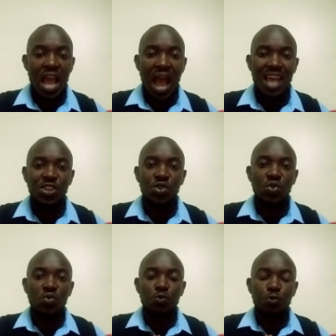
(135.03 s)
Are
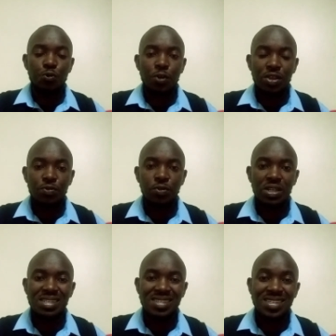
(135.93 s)
you faithfully
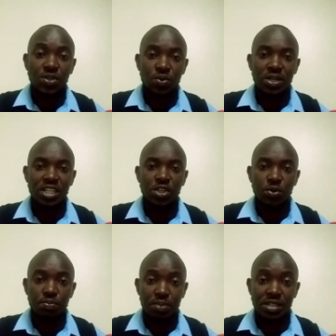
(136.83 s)
stewarding your
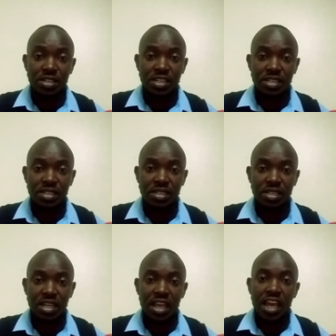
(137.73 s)
business
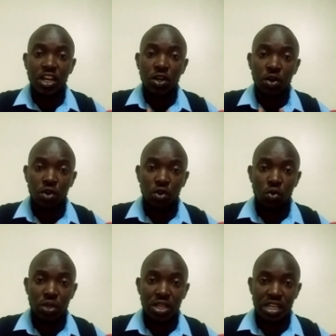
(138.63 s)
and
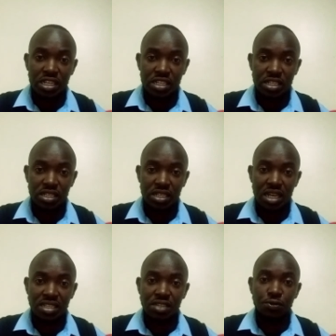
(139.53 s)
growing it
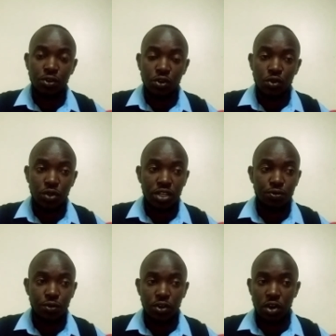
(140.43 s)
as if you're doing it
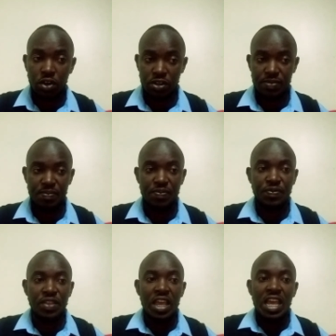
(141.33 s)
for God?
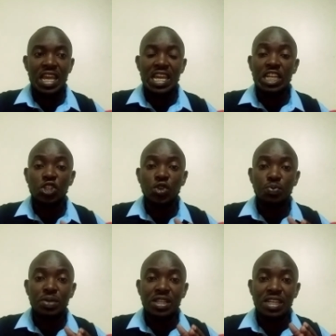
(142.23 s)
It should
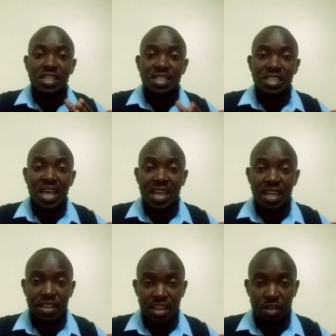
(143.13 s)
be the desire,
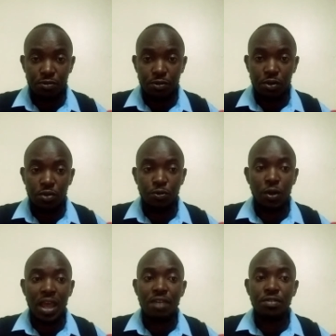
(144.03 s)
therefore, for
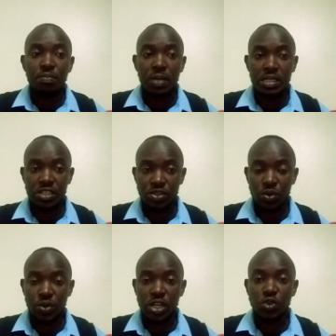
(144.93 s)
every business
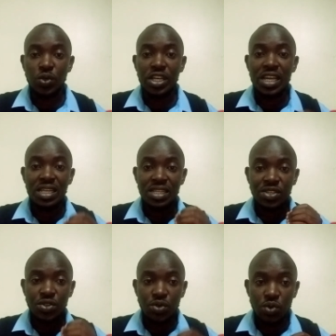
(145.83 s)
owner to hear
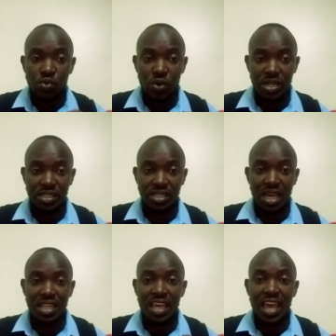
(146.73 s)
these two words
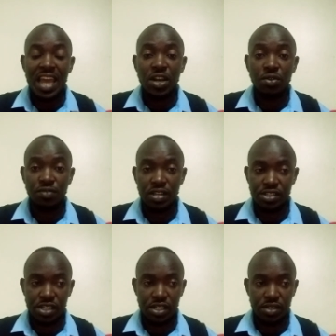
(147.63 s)
at the end of their
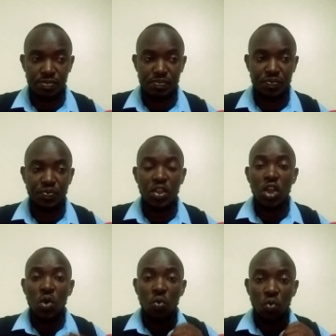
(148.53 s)
journey:
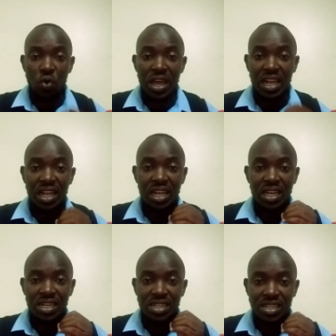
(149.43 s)
"Well
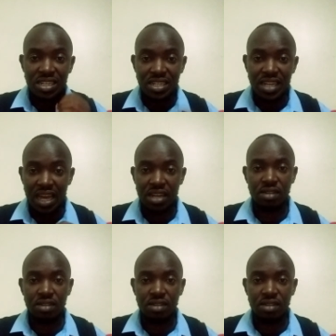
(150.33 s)
done."